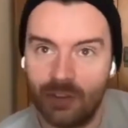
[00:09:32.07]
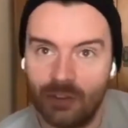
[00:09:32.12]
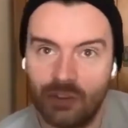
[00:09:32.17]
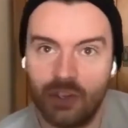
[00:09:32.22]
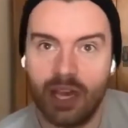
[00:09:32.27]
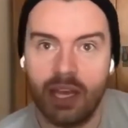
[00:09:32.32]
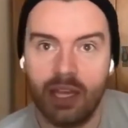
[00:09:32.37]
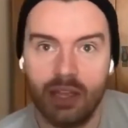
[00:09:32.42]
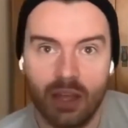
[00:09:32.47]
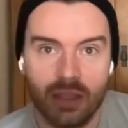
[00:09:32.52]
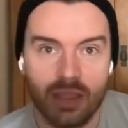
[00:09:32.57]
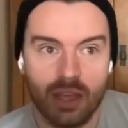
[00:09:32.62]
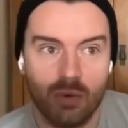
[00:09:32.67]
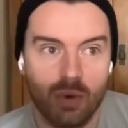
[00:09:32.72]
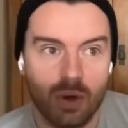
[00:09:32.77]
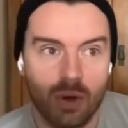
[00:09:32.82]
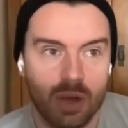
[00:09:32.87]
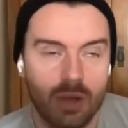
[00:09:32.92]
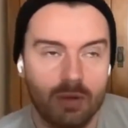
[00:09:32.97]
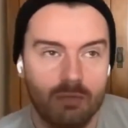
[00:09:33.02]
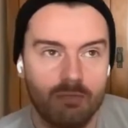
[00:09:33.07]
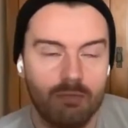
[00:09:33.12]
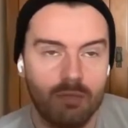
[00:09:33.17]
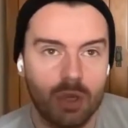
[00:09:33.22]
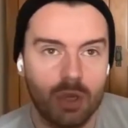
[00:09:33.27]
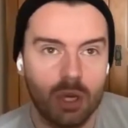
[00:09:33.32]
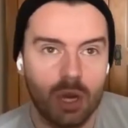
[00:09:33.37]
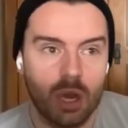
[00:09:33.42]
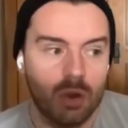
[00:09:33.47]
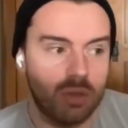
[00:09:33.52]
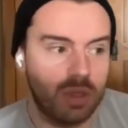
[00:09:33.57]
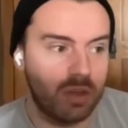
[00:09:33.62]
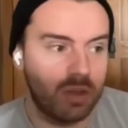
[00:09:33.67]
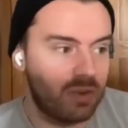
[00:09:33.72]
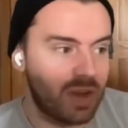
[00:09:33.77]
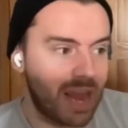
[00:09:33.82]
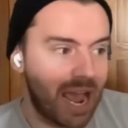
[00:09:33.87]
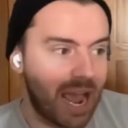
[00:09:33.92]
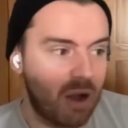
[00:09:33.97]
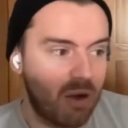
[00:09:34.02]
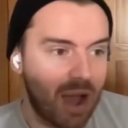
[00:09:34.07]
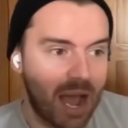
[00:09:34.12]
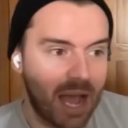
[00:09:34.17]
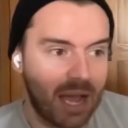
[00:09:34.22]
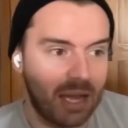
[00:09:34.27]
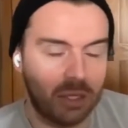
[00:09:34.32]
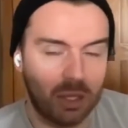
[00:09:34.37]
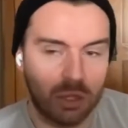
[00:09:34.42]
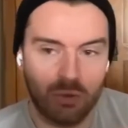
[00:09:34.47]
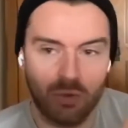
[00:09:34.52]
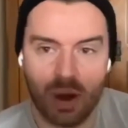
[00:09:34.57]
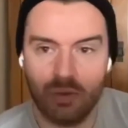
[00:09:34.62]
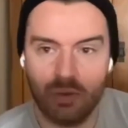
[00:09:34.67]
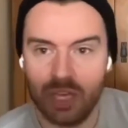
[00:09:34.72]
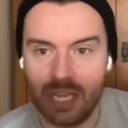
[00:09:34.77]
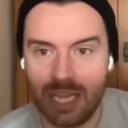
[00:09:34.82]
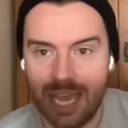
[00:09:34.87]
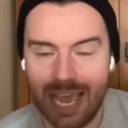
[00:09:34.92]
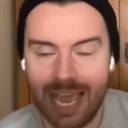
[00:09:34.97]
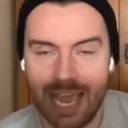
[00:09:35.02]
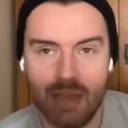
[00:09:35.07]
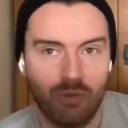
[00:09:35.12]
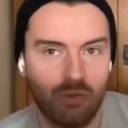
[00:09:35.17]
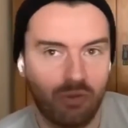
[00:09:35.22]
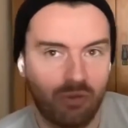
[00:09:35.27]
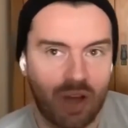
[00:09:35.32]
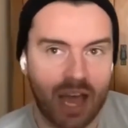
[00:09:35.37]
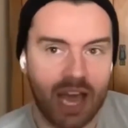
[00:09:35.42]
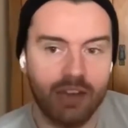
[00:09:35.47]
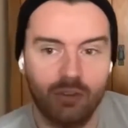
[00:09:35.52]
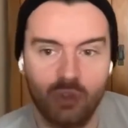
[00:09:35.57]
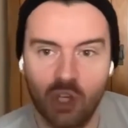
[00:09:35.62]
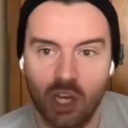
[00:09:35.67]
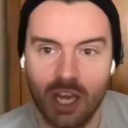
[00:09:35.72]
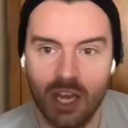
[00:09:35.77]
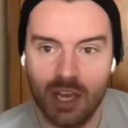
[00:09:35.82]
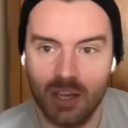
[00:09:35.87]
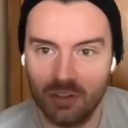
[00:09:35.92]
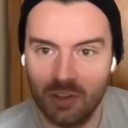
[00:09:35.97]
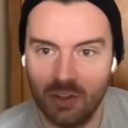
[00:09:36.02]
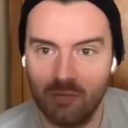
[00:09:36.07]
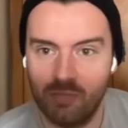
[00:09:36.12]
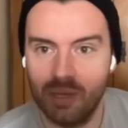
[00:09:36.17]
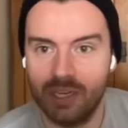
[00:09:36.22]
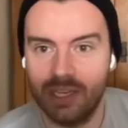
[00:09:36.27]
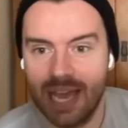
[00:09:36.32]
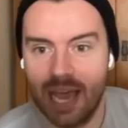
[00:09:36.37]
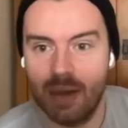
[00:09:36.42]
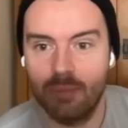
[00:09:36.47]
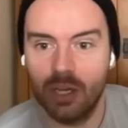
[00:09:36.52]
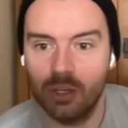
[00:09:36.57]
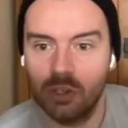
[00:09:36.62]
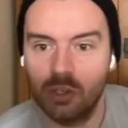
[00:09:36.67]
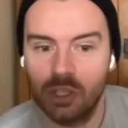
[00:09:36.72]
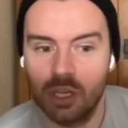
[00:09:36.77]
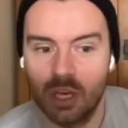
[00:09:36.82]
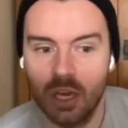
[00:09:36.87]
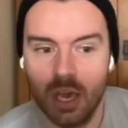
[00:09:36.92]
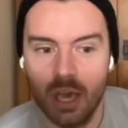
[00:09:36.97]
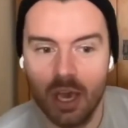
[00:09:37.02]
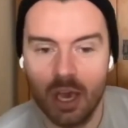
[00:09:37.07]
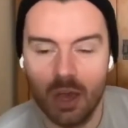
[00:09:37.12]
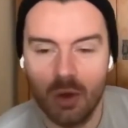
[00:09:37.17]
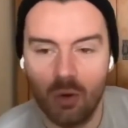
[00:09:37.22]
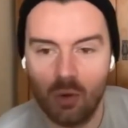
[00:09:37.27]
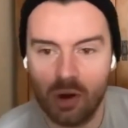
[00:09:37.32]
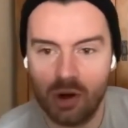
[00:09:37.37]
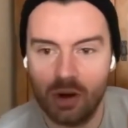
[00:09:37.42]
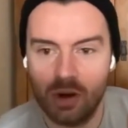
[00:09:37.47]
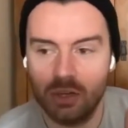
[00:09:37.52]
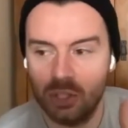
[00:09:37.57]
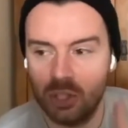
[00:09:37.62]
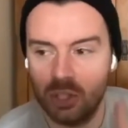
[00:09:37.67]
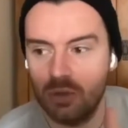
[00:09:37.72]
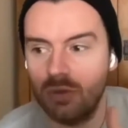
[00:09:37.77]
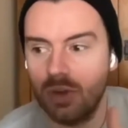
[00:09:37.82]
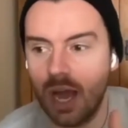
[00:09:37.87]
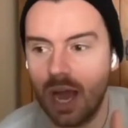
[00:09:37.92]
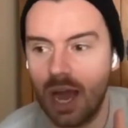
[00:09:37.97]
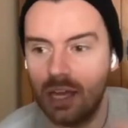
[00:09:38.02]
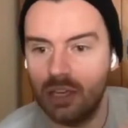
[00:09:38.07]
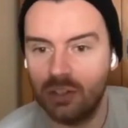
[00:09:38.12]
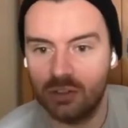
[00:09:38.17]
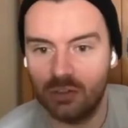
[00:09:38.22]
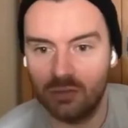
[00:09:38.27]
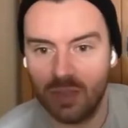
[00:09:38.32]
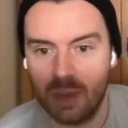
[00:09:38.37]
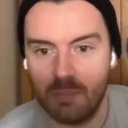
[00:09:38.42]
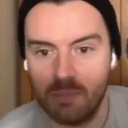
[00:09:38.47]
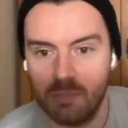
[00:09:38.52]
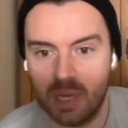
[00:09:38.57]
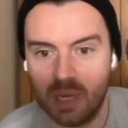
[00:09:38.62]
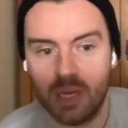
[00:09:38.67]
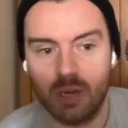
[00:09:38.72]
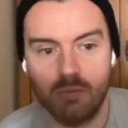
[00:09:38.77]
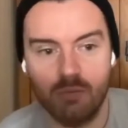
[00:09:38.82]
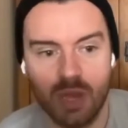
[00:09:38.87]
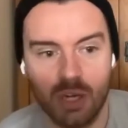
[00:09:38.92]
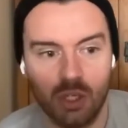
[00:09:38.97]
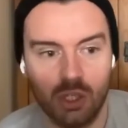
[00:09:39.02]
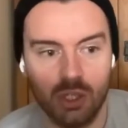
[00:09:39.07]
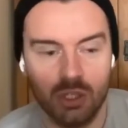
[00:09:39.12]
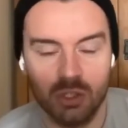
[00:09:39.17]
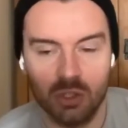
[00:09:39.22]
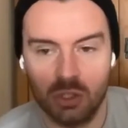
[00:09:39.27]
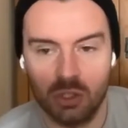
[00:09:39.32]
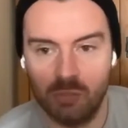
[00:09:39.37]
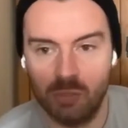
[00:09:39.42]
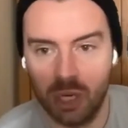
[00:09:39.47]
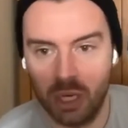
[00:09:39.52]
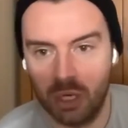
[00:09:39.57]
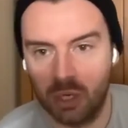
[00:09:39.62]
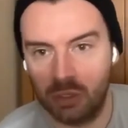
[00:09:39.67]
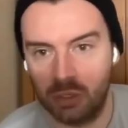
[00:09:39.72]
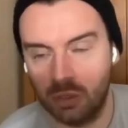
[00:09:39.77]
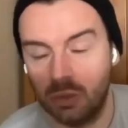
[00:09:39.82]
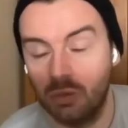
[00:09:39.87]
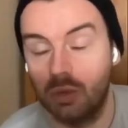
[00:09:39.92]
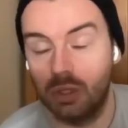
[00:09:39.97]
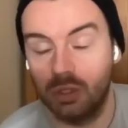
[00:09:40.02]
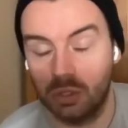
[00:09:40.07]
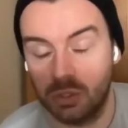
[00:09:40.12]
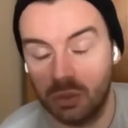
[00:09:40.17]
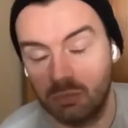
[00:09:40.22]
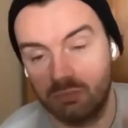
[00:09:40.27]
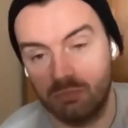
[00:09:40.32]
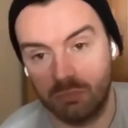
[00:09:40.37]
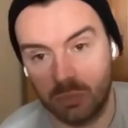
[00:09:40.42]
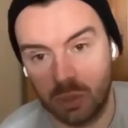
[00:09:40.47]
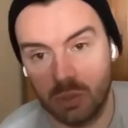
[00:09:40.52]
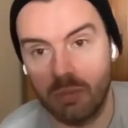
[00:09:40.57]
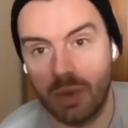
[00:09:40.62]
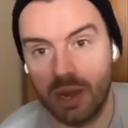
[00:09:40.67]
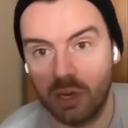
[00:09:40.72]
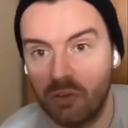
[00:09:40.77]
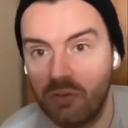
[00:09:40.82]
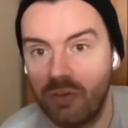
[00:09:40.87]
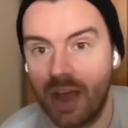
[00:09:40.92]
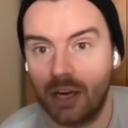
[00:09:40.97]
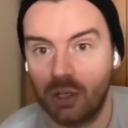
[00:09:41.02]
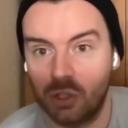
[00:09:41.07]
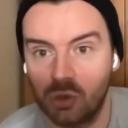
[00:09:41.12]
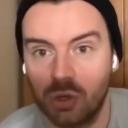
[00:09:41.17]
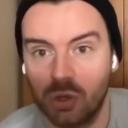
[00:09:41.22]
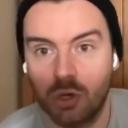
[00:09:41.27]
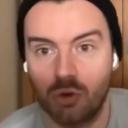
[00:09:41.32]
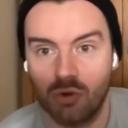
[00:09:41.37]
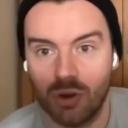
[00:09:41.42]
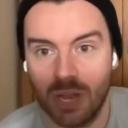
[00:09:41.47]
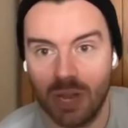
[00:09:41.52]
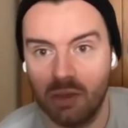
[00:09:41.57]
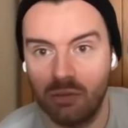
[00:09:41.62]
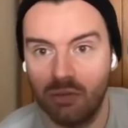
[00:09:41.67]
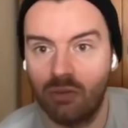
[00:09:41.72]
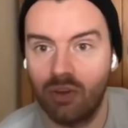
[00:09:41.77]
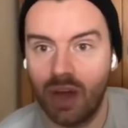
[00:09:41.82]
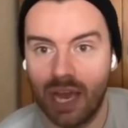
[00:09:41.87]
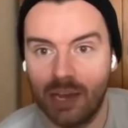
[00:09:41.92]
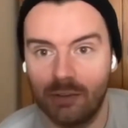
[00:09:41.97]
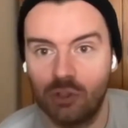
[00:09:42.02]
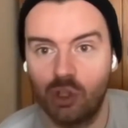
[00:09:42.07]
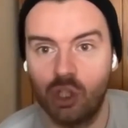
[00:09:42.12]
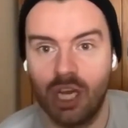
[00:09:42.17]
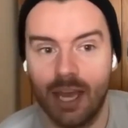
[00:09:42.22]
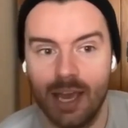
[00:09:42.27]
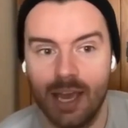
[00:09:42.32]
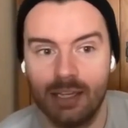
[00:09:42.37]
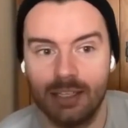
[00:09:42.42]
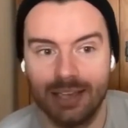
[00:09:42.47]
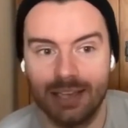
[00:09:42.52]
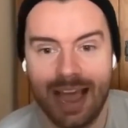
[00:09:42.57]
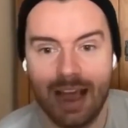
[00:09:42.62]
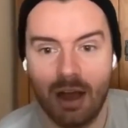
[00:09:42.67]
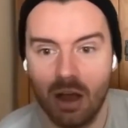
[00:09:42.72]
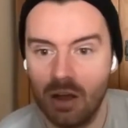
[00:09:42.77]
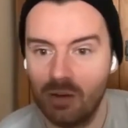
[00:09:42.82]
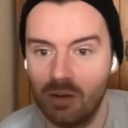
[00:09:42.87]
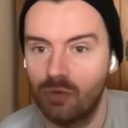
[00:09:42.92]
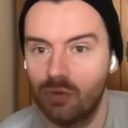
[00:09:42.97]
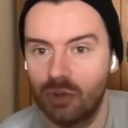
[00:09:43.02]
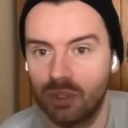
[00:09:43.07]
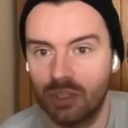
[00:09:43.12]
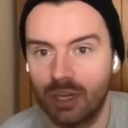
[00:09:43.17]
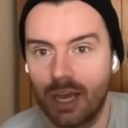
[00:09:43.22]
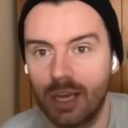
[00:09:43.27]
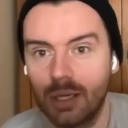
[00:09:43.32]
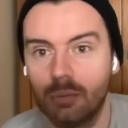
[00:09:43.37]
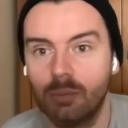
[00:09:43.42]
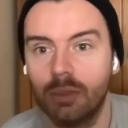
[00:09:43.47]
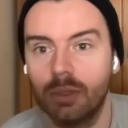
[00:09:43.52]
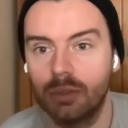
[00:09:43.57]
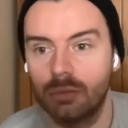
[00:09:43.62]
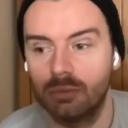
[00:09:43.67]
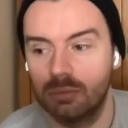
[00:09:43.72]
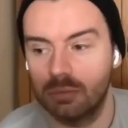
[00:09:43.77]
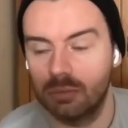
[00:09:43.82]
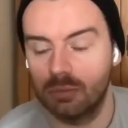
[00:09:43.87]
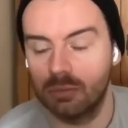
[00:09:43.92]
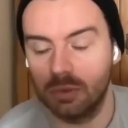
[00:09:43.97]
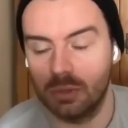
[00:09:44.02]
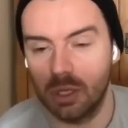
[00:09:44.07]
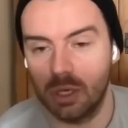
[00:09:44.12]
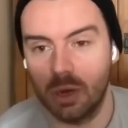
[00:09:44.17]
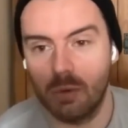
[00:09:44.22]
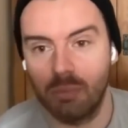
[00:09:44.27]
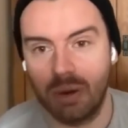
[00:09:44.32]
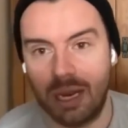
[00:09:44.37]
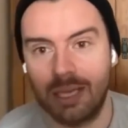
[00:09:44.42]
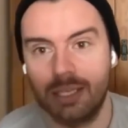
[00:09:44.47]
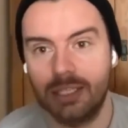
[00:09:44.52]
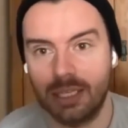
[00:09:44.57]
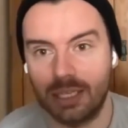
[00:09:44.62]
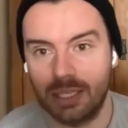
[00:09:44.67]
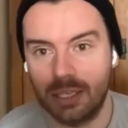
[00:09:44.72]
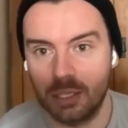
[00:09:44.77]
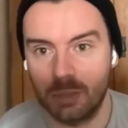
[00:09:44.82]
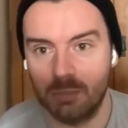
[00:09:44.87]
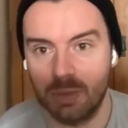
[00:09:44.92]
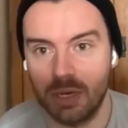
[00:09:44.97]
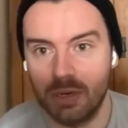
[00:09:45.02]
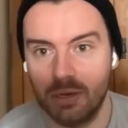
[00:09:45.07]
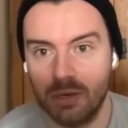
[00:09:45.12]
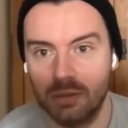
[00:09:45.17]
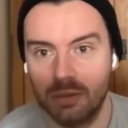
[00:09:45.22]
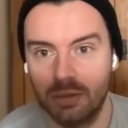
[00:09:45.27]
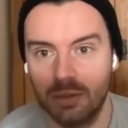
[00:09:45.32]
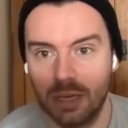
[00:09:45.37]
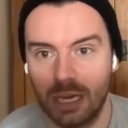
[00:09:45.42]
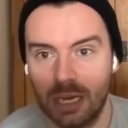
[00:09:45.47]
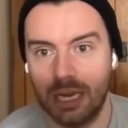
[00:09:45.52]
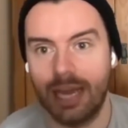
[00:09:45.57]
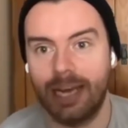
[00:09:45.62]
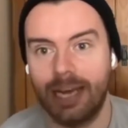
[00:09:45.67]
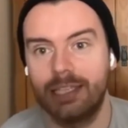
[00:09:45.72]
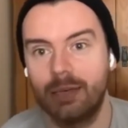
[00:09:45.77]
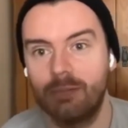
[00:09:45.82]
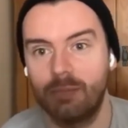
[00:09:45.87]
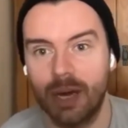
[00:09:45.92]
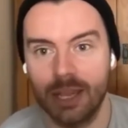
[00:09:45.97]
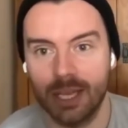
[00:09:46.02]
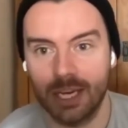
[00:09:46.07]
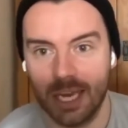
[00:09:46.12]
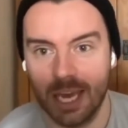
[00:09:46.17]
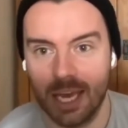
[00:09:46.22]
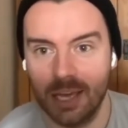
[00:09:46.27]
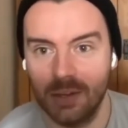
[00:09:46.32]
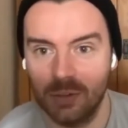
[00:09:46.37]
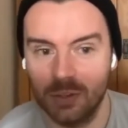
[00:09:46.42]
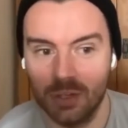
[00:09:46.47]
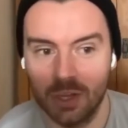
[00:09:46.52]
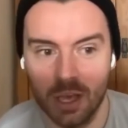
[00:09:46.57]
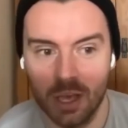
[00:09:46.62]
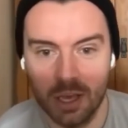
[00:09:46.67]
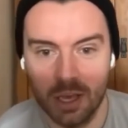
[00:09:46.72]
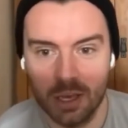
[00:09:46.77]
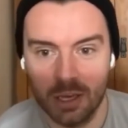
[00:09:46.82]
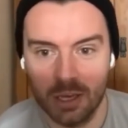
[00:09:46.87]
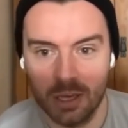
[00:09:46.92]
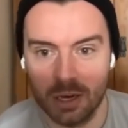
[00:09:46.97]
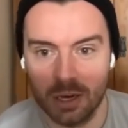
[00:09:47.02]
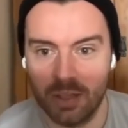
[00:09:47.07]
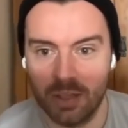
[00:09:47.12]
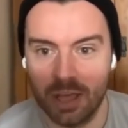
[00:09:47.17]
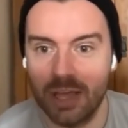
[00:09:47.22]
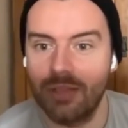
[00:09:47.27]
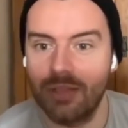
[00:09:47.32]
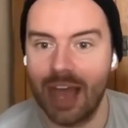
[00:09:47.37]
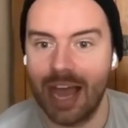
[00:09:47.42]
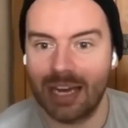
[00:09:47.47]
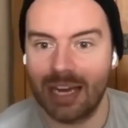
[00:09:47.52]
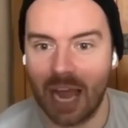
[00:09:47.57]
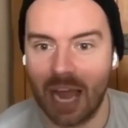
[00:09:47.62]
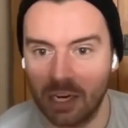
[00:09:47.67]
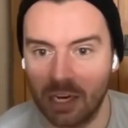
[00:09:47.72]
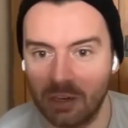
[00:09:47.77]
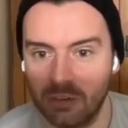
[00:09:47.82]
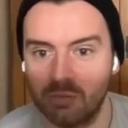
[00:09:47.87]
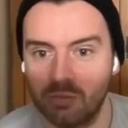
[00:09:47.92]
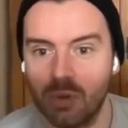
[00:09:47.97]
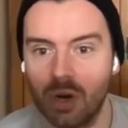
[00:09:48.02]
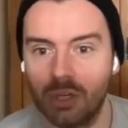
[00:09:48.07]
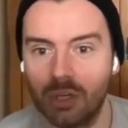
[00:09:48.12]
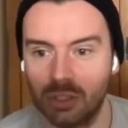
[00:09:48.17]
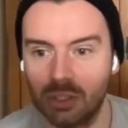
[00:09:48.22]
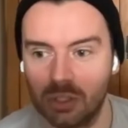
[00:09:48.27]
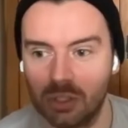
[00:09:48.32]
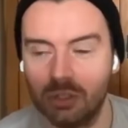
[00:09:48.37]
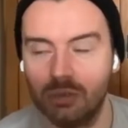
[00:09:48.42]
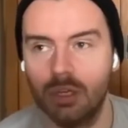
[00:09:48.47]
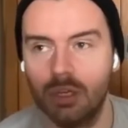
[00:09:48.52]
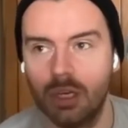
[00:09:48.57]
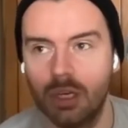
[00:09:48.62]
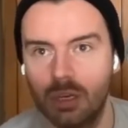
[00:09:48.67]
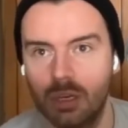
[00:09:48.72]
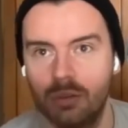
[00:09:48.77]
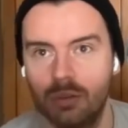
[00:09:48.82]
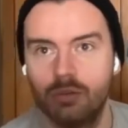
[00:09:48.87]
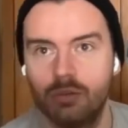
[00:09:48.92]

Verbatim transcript: Let's say that there were, you know, they've now had throughout the year five chairs that have been damaged, whereas you guys have then been commissioned to purchase or to manufacture or create five chairs out of recyclable, you know, plastic that's been collected by the kids. You know, that that kind of model